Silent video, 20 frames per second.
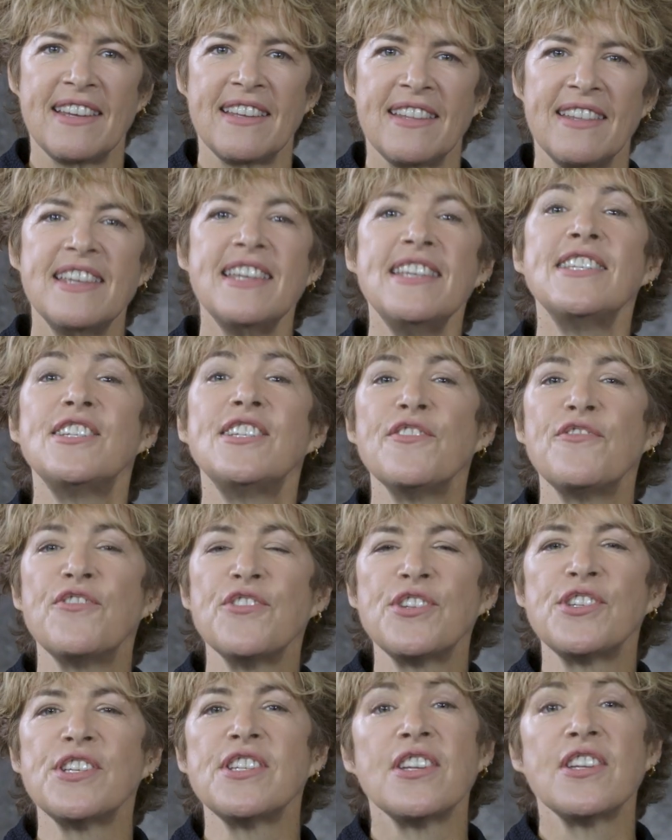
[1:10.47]
these
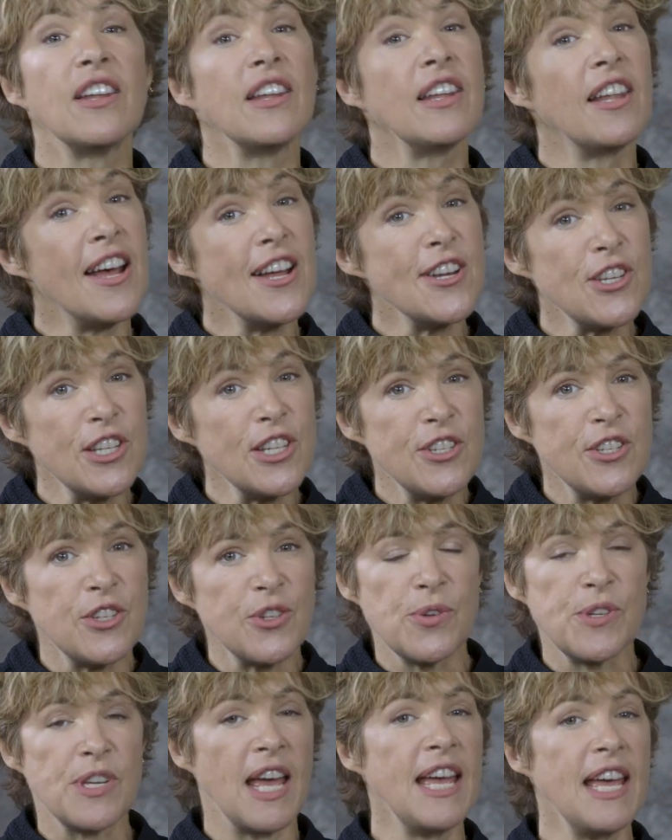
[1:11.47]
differences are largely
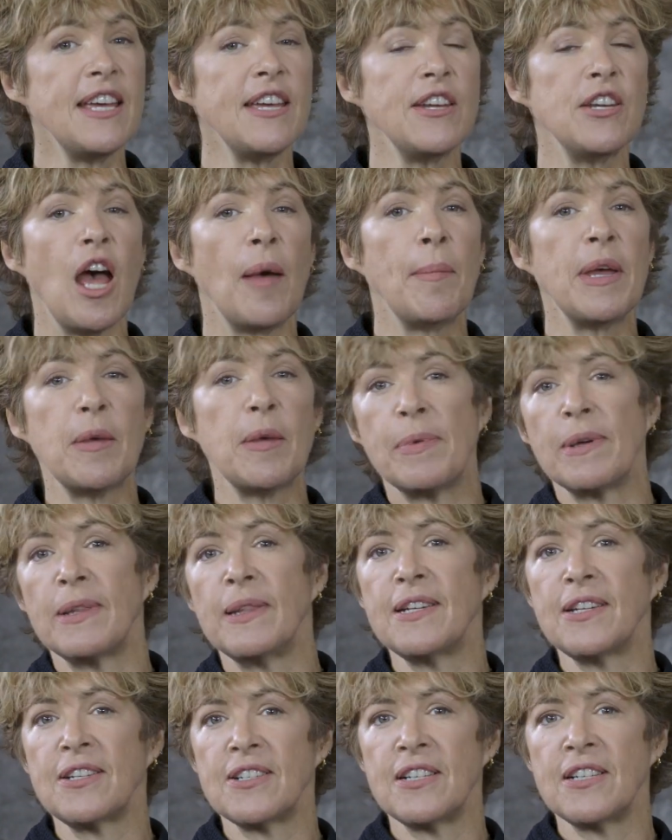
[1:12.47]
due to economic,
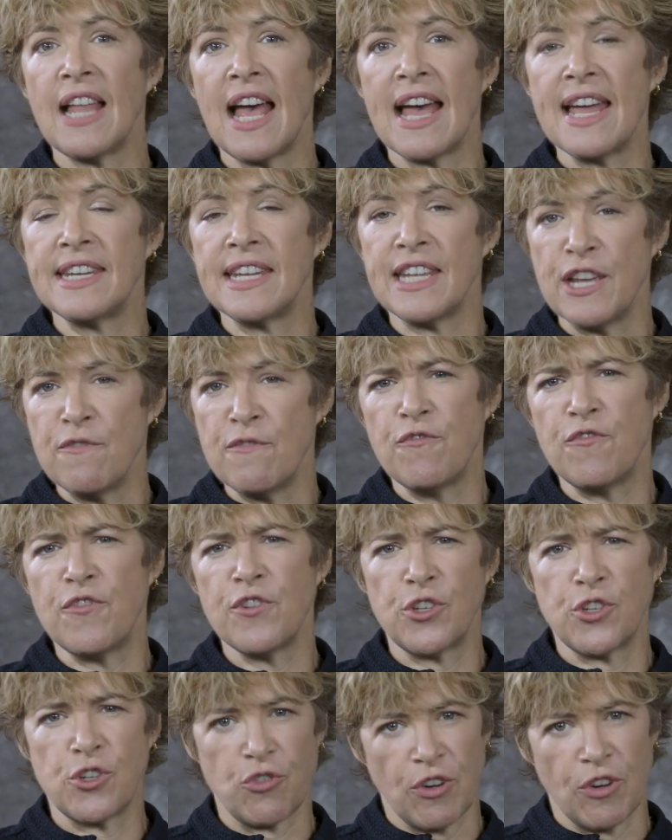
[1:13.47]
political, and
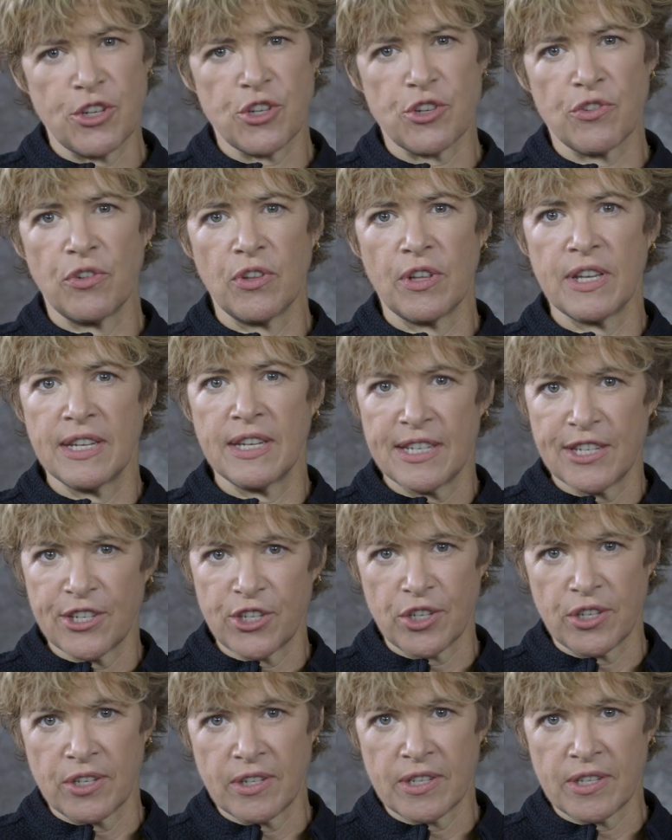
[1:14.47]
infrastructural
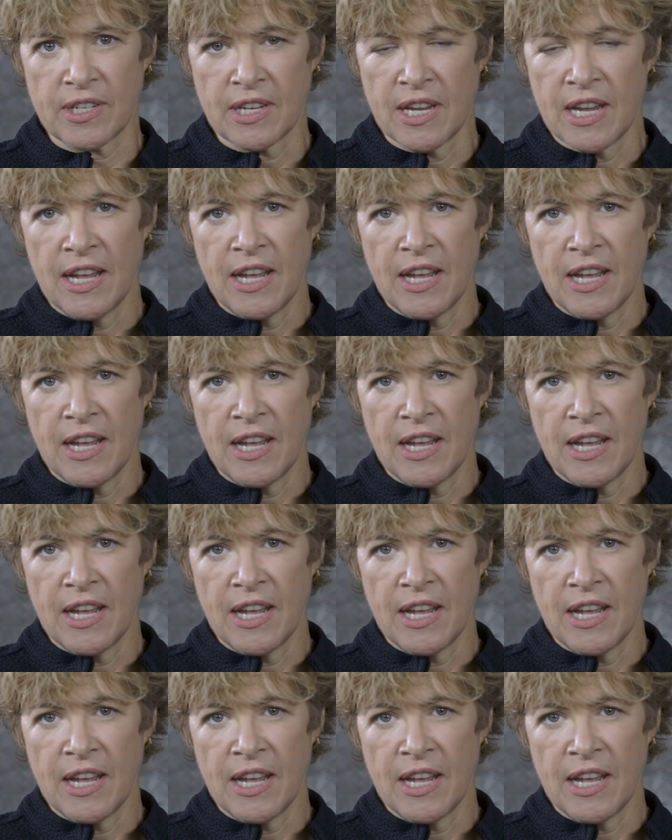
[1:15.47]
conditions.